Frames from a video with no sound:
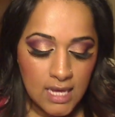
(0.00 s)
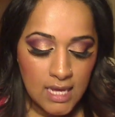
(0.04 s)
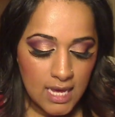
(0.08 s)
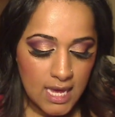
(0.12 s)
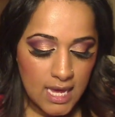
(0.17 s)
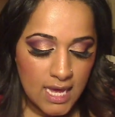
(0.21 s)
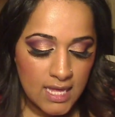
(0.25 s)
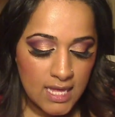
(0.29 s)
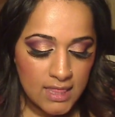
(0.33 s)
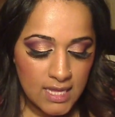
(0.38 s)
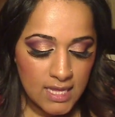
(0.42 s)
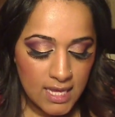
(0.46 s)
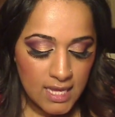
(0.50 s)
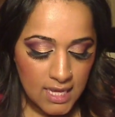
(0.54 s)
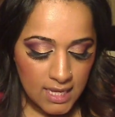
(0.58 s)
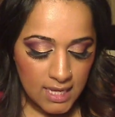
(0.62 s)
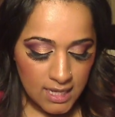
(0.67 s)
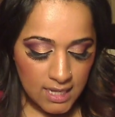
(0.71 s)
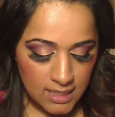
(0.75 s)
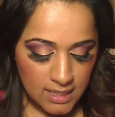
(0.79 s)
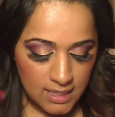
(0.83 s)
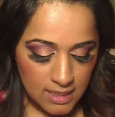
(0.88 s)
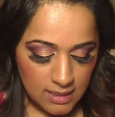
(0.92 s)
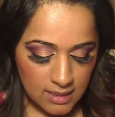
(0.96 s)
And
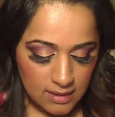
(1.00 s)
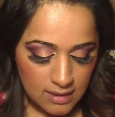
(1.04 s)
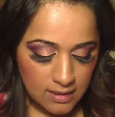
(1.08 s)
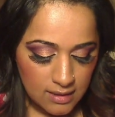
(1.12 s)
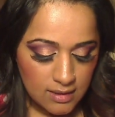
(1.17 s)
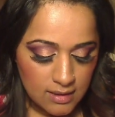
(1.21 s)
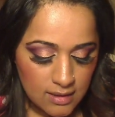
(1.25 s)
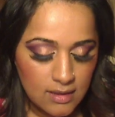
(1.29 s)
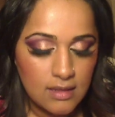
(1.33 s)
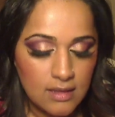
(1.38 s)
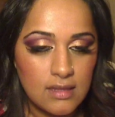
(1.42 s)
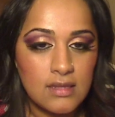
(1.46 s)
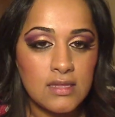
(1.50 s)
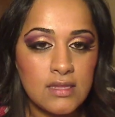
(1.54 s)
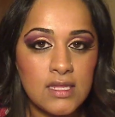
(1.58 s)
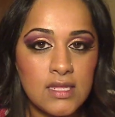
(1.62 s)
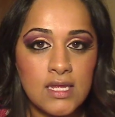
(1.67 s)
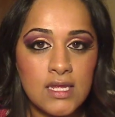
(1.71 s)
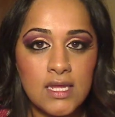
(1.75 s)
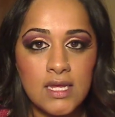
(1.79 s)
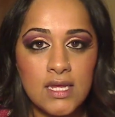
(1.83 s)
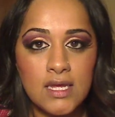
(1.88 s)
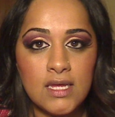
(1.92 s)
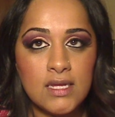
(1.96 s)
then
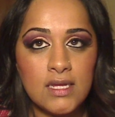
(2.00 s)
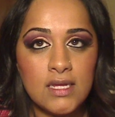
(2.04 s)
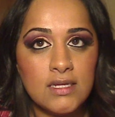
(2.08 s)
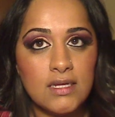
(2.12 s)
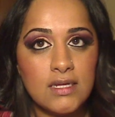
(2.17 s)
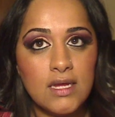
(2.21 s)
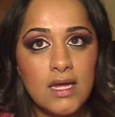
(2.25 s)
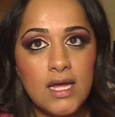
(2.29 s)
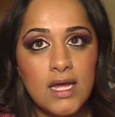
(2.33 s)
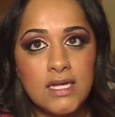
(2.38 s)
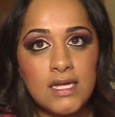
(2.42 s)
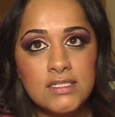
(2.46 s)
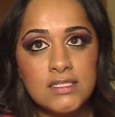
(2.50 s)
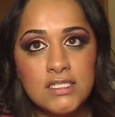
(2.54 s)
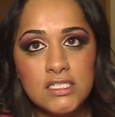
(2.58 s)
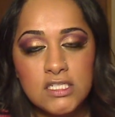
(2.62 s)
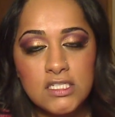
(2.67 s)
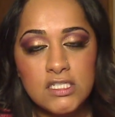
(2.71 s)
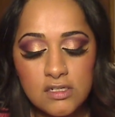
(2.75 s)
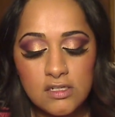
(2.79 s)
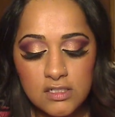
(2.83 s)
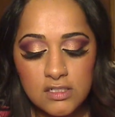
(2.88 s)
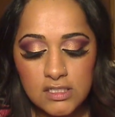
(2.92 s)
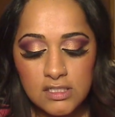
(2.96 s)
the
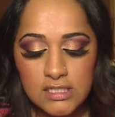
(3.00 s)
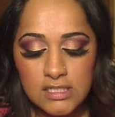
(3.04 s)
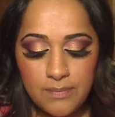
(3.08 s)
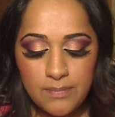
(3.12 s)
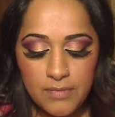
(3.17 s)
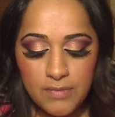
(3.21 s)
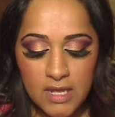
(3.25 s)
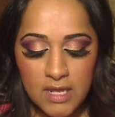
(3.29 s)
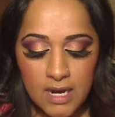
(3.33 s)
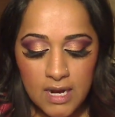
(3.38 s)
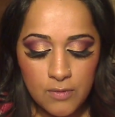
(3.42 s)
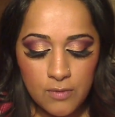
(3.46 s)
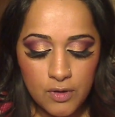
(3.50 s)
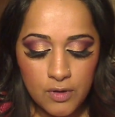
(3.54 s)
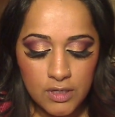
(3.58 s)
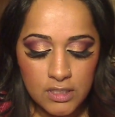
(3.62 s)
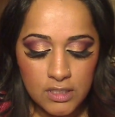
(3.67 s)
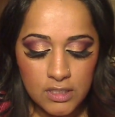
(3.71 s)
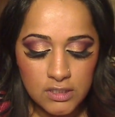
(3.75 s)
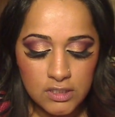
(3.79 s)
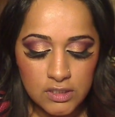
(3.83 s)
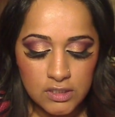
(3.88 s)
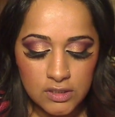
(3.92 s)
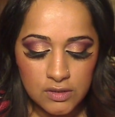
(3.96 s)
additional step that I'm going
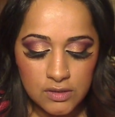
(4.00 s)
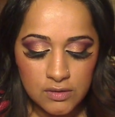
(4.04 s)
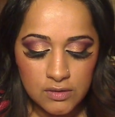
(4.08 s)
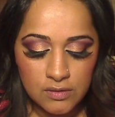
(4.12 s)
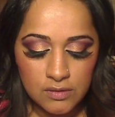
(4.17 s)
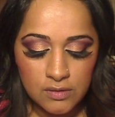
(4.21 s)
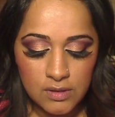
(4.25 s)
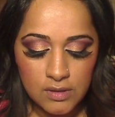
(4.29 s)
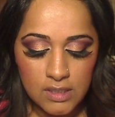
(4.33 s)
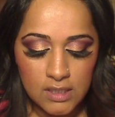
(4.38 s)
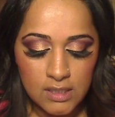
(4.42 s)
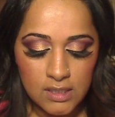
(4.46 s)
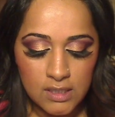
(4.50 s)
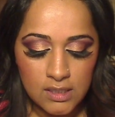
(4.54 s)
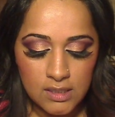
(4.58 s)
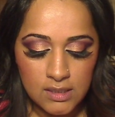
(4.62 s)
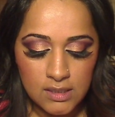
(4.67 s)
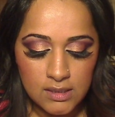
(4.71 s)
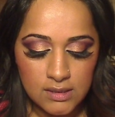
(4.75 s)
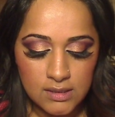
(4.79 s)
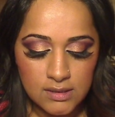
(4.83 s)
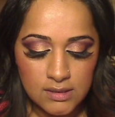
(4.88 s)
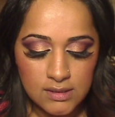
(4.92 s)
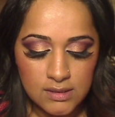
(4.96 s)
to do
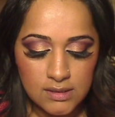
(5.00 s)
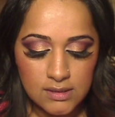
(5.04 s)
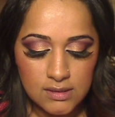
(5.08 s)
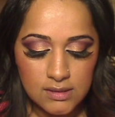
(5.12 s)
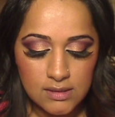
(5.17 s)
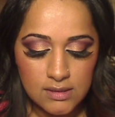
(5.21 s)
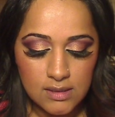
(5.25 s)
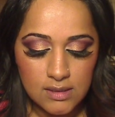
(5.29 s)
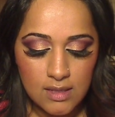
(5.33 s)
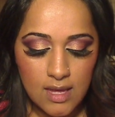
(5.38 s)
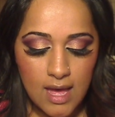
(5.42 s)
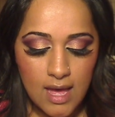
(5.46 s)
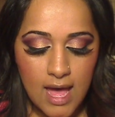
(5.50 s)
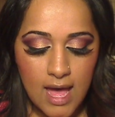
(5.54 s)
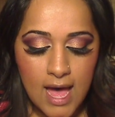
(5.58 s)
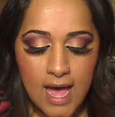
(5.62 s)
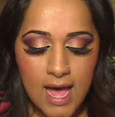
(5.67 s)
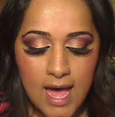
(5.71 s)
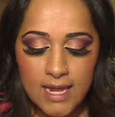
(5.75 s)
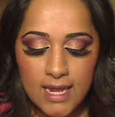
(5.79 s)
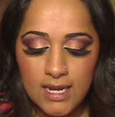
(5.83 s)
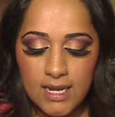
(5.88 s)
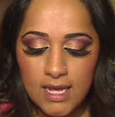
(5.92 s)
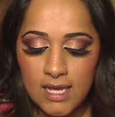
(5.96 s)
is
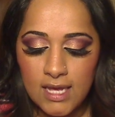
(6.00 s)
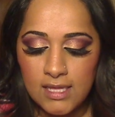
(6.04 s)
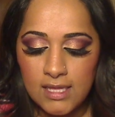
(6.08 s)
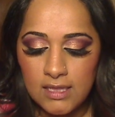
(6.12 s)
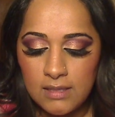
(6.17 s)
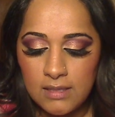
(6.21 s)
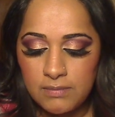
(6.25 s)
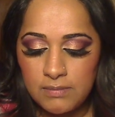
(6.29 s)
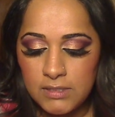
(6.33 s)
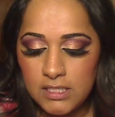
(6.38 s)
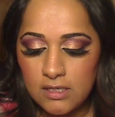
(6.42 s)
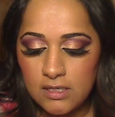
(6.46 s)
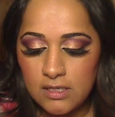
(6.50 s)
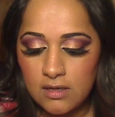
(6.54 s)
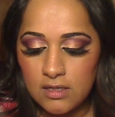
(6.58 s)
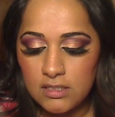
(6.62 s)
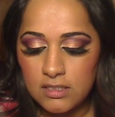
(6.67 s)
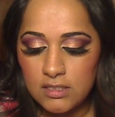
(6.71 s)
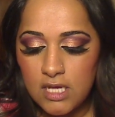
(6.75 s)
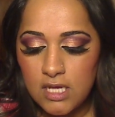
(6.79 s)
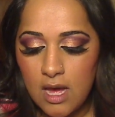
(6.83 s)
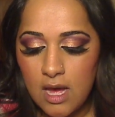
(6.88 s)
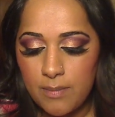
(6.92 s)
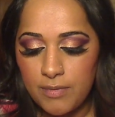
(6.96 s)
add a lipstick on
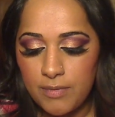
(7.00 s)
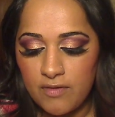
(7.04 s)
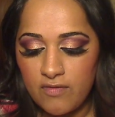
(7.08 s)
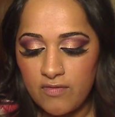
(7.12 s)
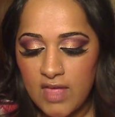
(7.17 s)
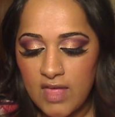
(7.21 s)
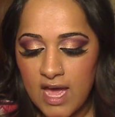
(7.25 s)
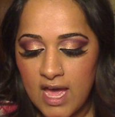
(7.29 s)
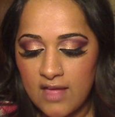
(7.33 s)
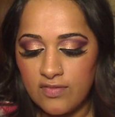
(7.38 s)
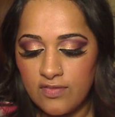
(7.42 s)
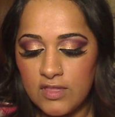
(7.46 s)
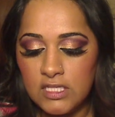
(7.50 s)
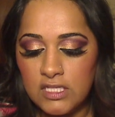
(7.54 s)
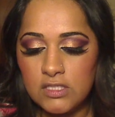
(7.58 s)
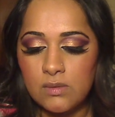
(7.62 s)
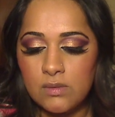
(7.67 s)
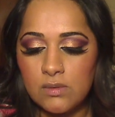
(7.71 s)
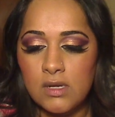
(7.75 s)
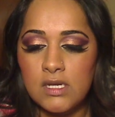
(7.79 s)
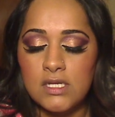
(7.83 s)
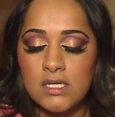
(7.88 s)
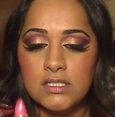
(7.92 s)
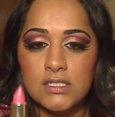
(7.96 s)
top of that. This
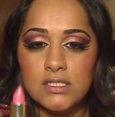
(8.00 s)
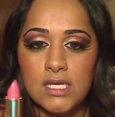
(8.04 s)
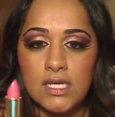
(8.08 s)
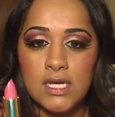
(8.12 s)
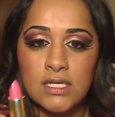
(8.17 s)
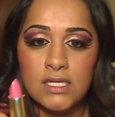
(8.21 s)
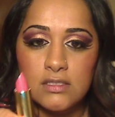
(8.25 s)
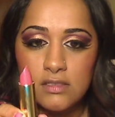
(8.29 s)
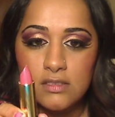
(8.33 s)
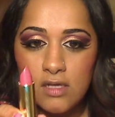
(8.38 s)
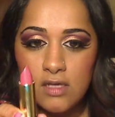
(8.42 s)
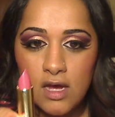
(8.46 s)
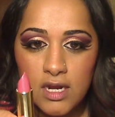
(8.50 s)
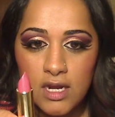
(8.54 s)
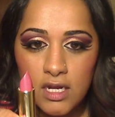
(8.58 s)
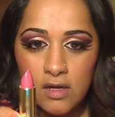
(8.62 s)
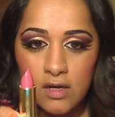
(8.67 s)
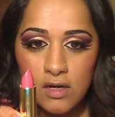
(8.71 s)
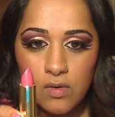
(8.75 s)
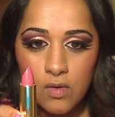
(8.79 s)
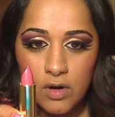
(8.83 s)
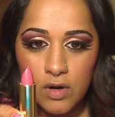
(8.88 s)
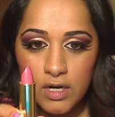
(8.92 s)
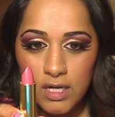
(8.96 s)
one is Exotic
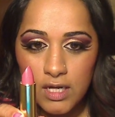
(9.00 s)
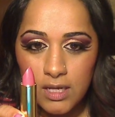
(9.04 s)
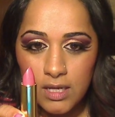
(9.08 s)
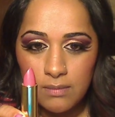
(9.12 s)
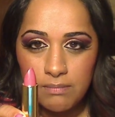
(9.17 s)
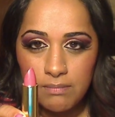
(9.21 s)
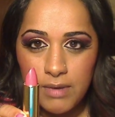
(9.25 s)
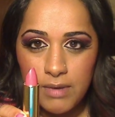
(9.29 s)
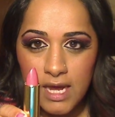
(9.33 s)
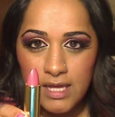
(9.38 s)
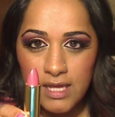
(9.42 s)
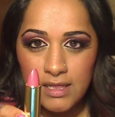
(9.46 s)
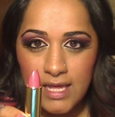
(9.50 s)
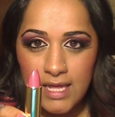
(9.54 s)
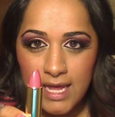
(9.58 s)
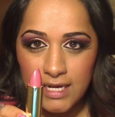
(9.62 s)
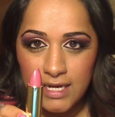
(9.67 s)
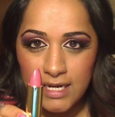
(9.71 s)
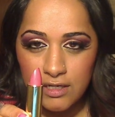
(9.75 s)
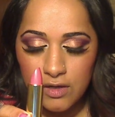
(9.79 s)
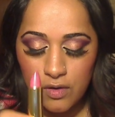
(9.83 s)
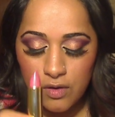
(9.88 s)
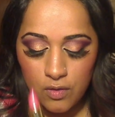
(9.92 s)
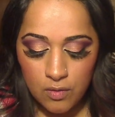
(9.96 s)
Orchid by
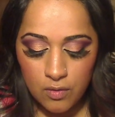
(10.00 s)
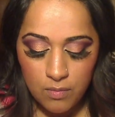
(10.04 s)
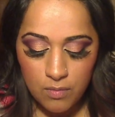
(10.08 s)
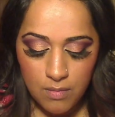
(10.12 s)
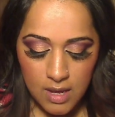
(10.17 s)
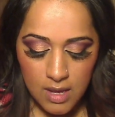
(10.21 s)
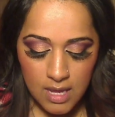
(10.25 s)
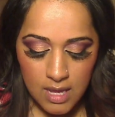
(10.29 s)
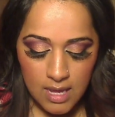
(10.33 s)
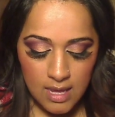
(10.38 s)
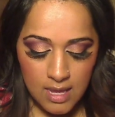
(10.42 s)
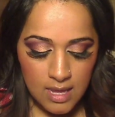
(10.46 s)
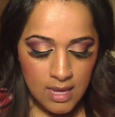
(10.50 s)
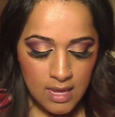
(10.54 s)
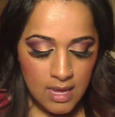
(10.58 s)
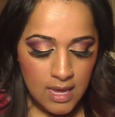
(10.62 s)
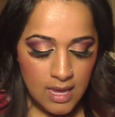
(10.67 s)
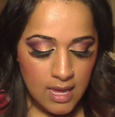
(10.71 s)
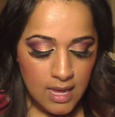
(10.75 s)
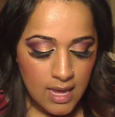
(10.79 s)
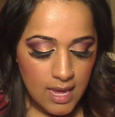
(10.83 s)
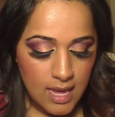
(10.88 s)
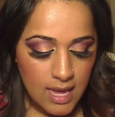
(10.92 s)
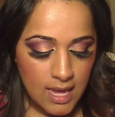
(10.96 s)
Lancome.
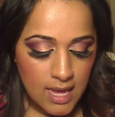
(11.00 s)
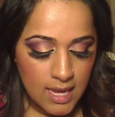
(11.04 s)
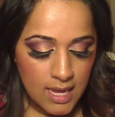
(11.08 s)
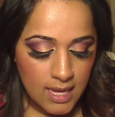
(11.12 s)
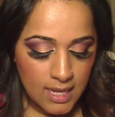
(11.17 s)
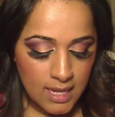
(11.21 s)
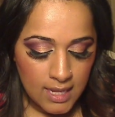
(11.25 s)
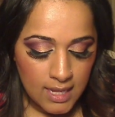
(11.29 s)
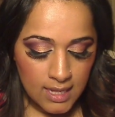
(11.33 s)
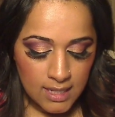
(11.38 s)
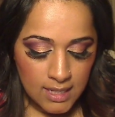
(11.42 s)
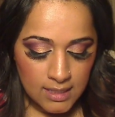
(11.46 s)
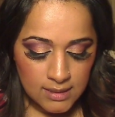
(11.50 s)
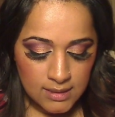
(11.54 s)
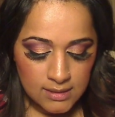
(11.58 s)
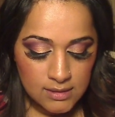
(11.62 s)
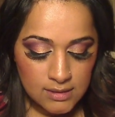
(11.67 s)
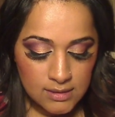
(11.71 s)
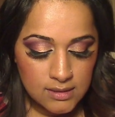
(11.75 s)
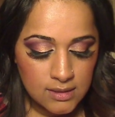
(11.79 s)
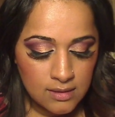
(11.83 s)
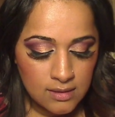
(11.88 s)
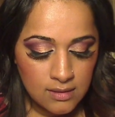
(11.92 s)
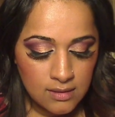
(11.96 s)
And